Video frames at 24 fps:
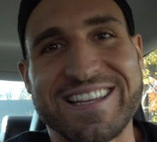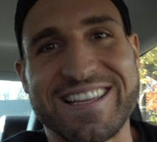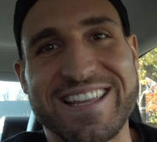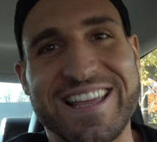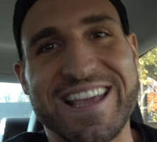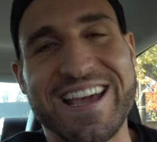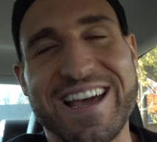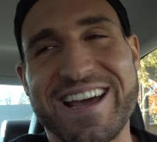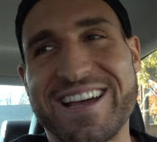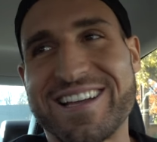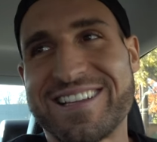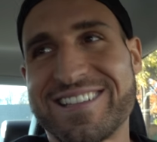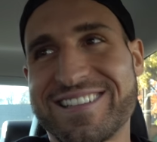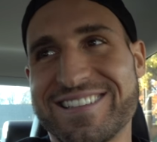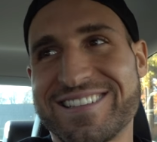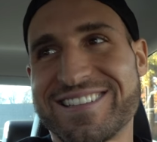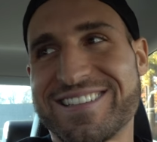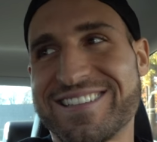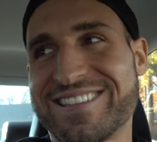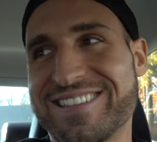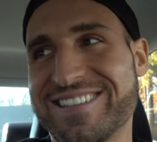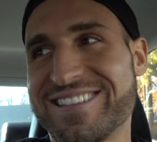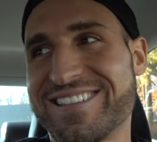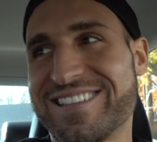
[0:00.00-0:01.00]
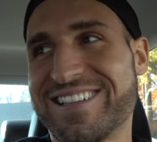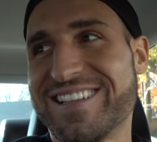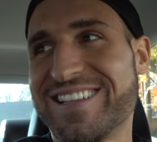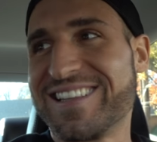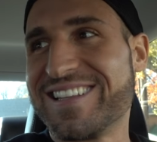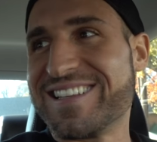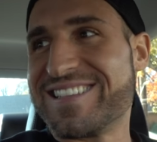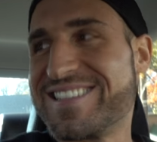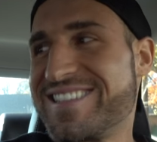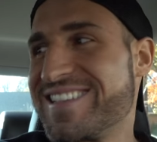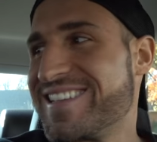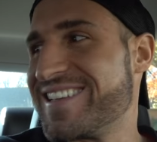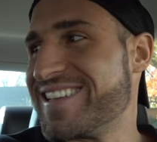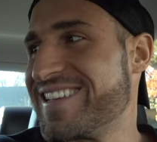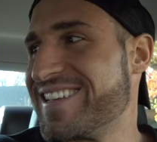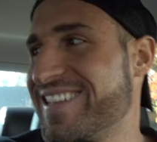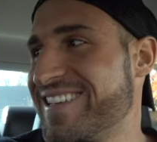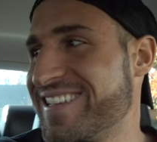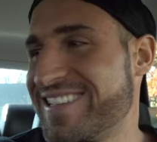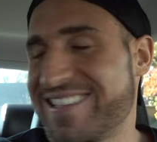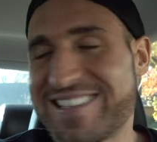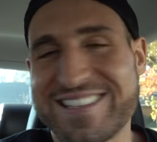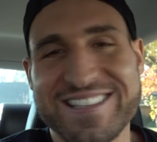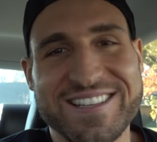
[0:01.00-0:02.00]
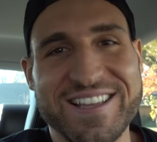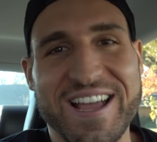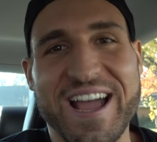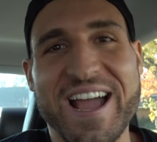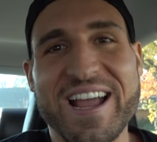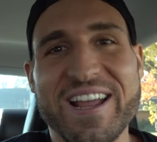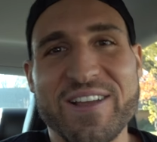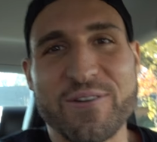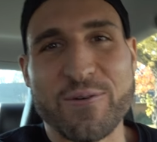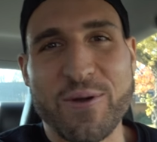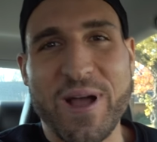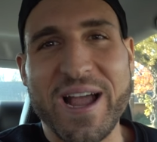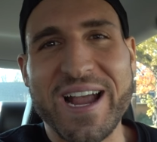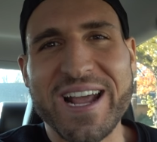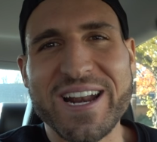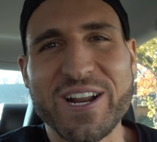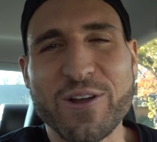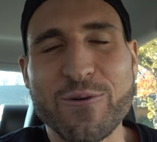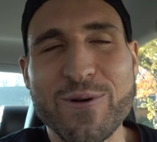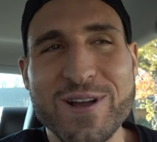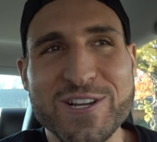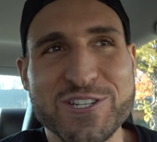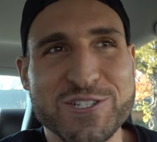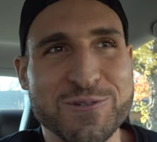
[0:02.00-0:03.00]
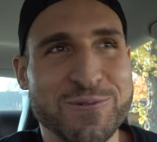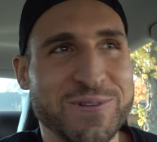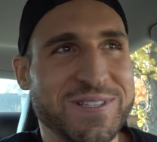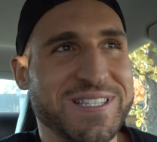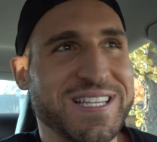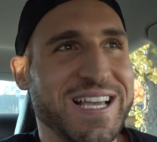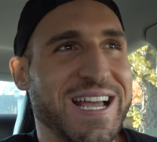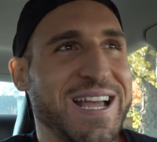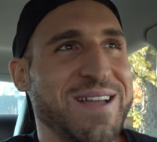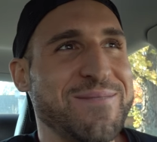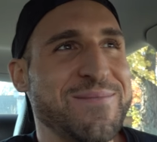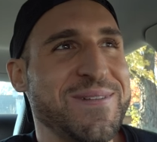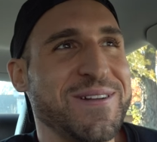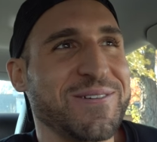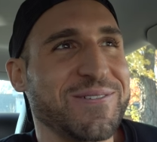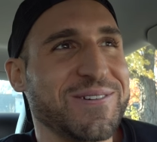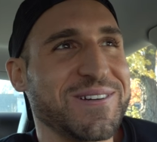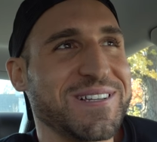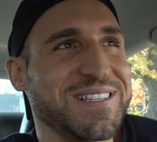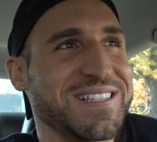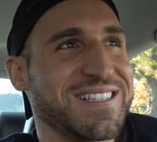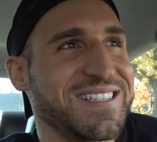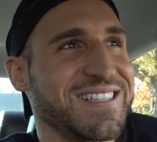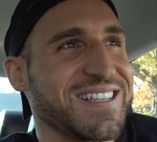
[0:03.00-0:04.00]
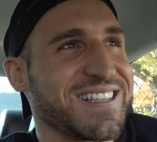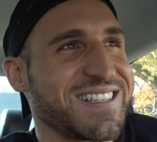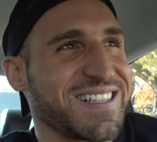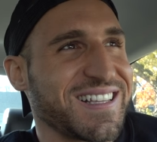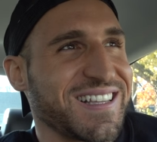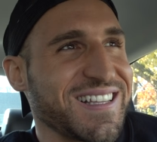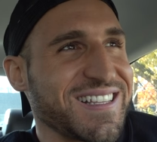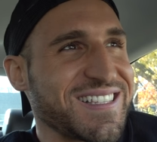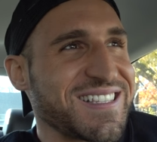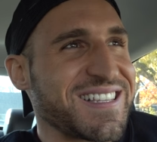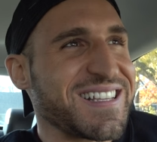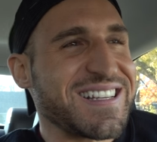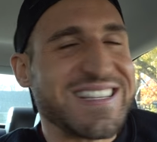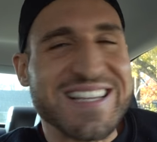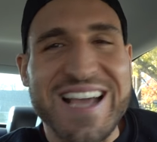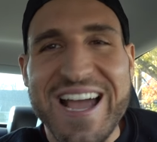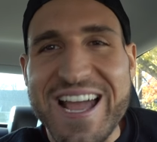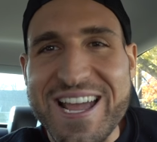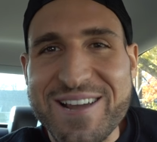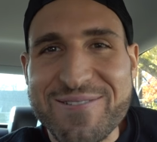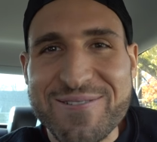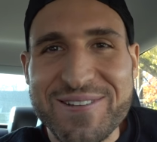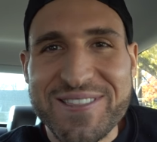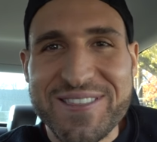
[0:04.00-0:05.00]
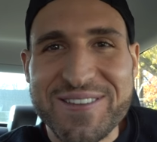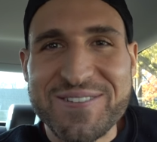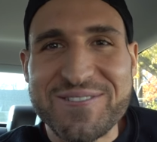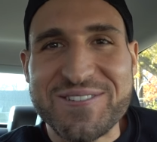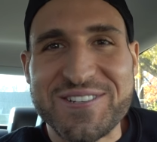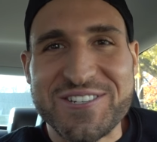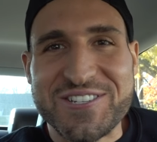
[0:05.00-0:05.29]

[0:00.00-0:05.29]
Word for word: Yeah. Alyssa, I, I got a question one time, and it was Does Alyssa diet with you?